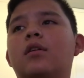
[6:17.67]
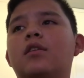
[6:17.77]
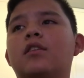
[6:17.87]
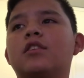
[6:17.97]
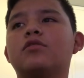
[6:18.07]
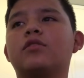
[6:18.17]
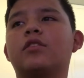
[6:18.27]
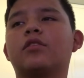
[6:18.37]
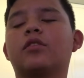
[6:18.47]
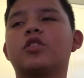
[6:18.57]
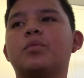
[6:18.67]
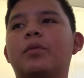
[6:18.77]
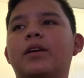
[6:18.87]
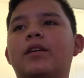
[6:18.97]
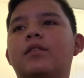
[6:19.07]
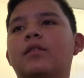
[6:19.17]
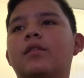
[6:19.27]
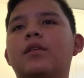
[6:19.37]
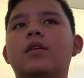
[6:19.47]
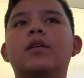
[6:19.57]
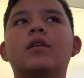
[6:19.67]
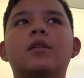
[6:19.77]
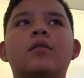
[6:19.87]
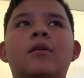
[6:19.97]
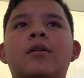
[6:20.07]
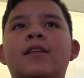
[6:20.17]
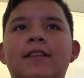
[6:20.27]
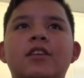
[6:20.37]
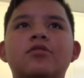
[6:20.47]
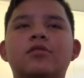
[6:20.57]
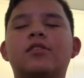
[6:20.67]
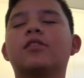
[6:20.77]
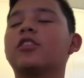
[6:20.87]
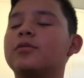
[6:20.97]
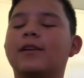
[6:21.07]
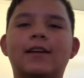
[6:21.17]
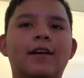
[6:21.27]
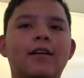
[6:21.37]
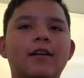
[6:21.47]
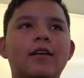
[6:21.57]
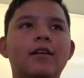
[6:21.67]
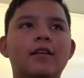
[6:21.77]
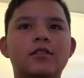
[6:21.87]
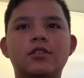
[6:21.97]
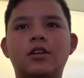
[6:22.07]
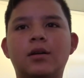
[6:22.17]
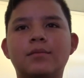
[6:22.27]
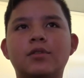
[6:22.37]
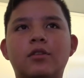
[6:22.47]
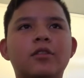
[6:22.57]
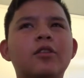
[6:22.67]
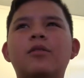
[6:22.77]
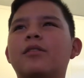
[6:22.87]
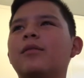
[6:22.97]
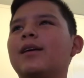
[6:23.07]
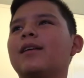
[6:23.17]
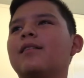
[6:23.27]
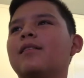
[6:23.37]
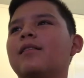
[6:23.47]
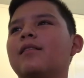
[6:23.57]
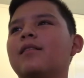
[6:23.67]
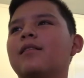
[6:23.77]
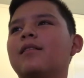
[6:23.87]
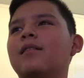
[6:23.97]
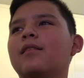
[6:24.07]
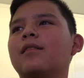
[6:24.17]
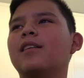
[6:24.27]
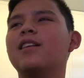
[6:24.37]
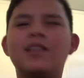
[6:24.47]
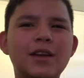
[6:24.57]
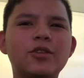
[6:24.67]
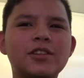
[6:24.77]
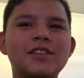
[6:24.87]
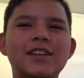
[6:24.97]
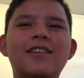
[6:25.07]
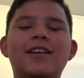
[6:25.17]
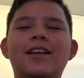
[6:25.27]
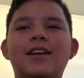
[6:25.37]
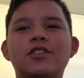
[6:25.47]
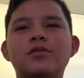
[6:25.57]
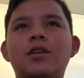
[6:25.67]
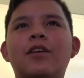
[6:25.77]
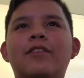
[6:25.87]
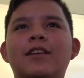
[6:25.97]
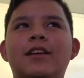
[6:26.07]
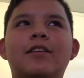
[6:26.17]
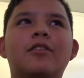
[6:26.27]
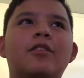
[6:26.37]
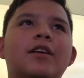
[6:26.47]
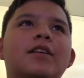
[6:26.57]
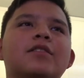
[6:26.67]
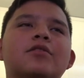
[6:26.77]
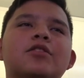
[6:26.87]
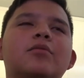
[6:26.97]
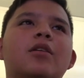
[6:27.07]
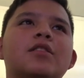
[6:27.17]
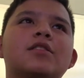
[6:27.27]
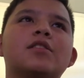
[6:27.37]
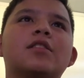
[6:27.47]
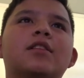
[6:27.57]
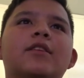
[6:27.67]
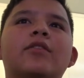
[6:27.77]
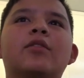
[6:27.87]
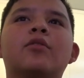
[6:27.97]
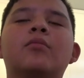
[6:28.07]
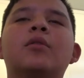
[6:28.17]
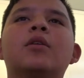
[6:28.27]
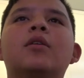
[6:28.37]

I think she was on her lunch break. I think she was on her lunch break, yeah. She comes, or no, wait. It was on a Saturday, yeah, she was off that day, okay? So she walks into the living room,